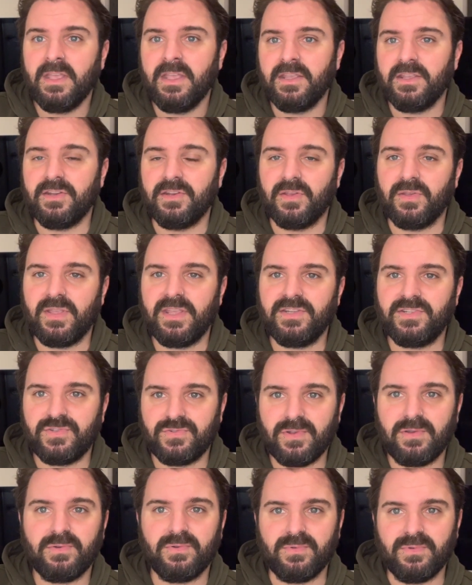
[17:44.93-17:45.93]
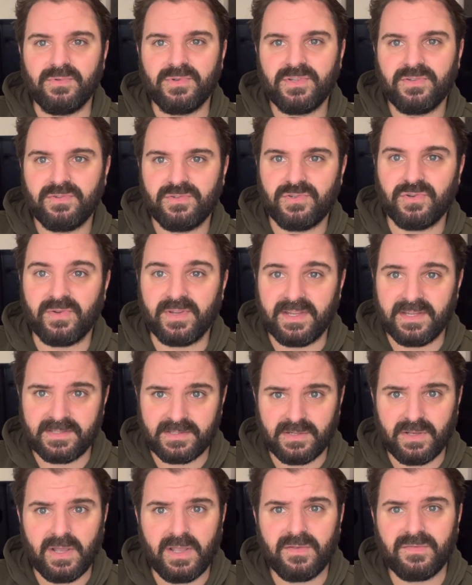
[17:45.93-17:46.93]
He struggled during his
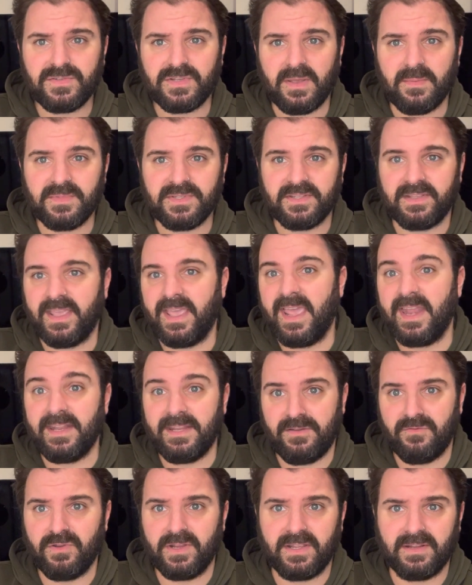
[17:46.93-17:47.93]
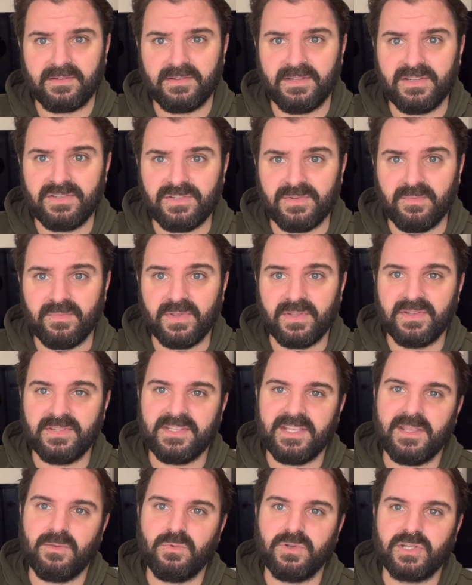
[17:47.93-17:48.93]
lifetime to get any recognition, because
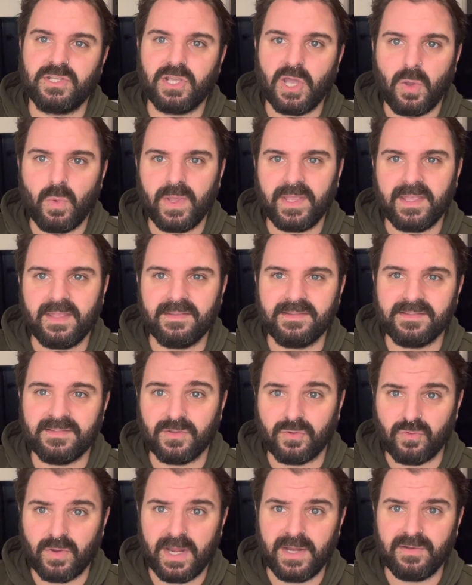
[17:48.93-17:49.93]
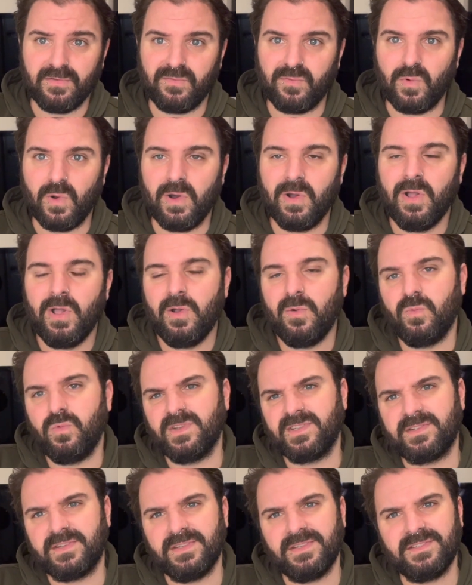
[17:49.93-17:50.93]
he would go against the grain of what was
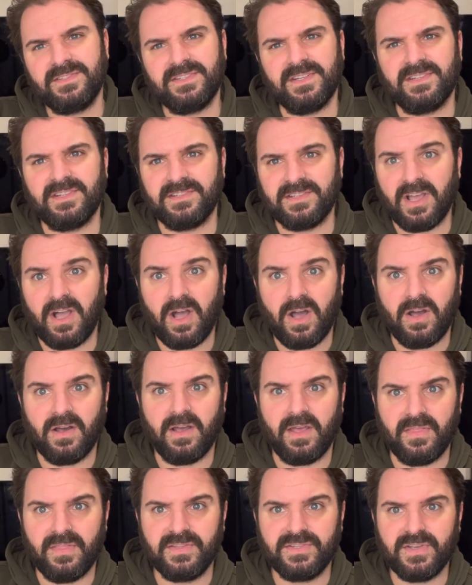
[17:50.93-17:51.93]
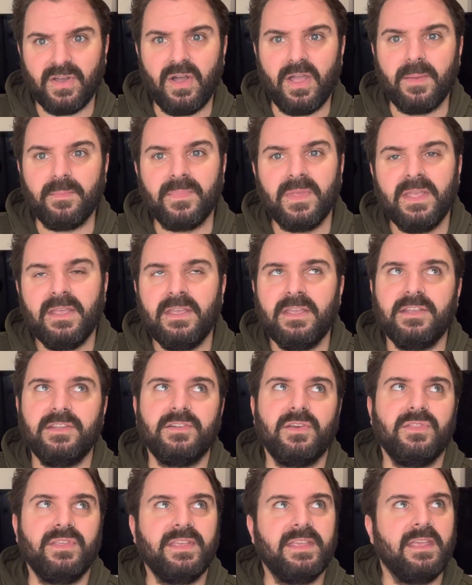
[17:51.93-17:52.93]
considered art at the time.
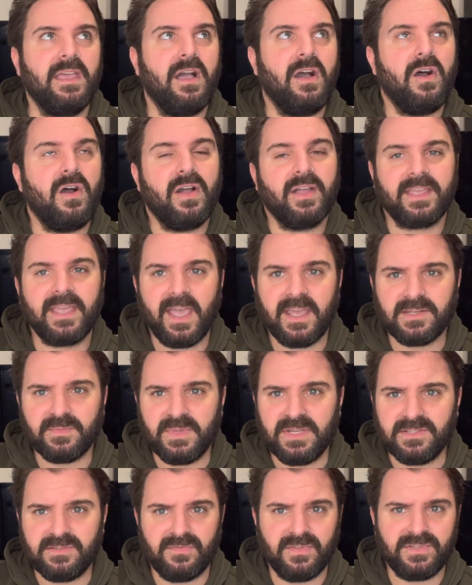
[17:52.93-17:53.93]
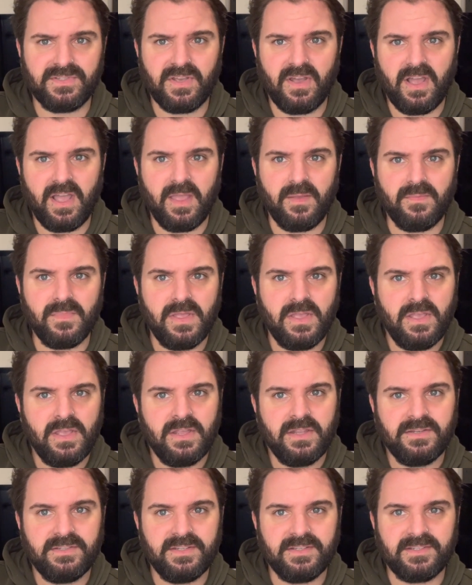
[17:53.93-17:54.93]
The art academies of the time
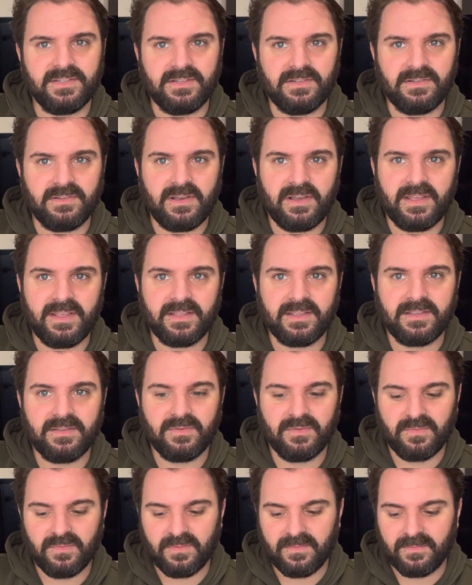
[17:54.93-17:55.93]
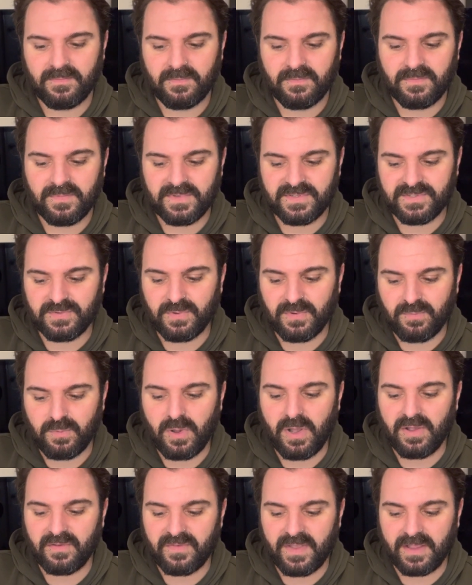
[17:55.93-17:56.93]
didn't like the sort of
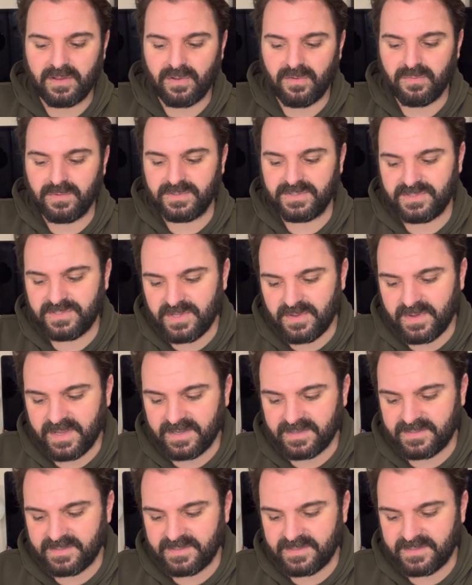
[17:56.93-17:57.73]
work Van Gogh was doing.